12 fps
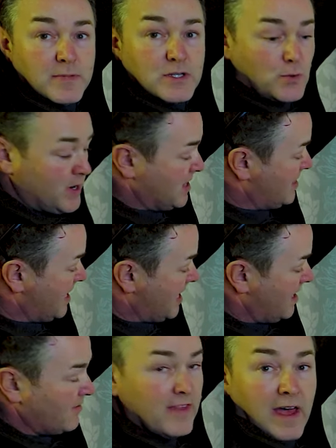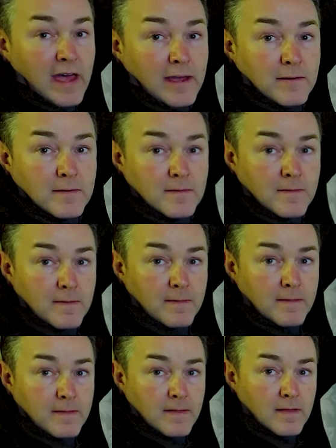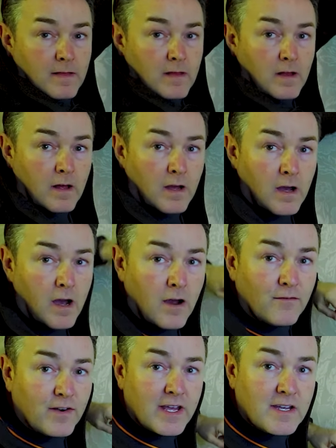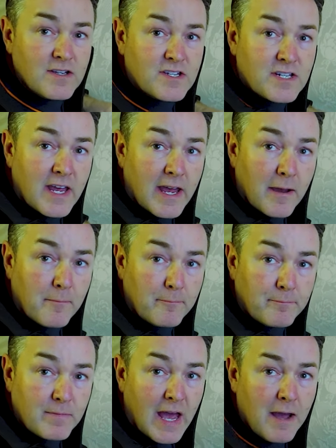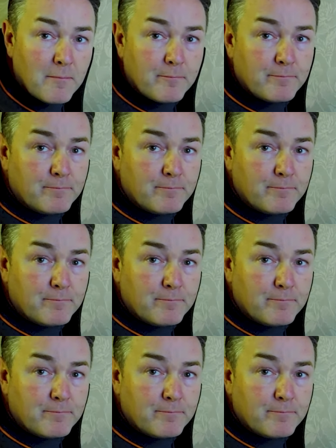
between there and there. Hopefully you can see it. Yeah.